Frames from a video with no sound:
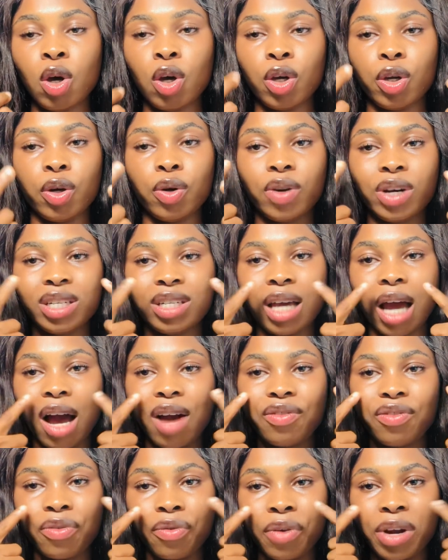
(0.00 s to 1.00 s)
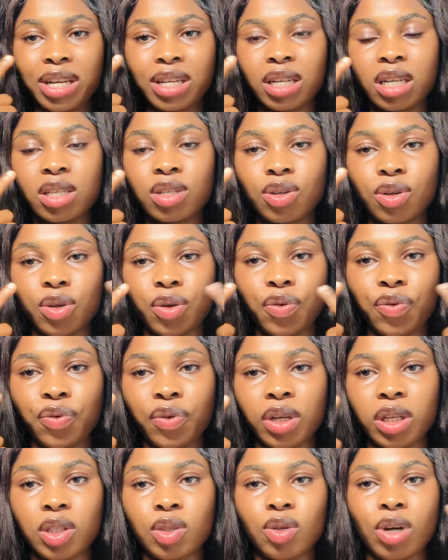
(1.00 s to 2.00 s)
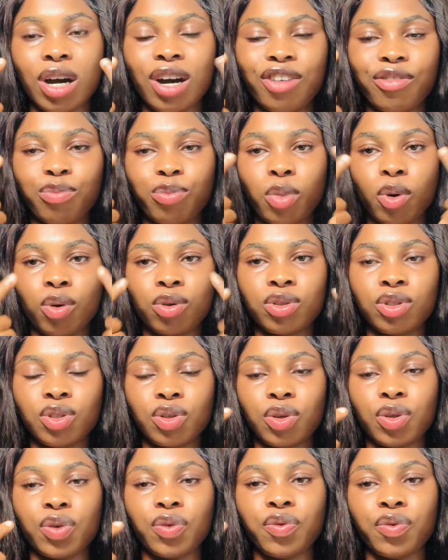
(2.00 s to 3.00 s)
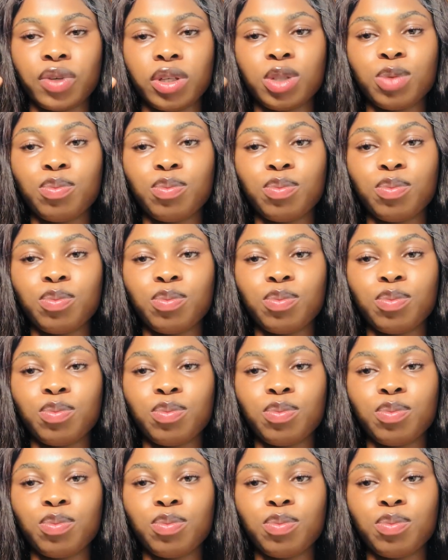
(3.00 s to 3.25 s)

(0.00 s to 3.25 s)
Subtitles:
you already have redness on your face, you have burns on your face,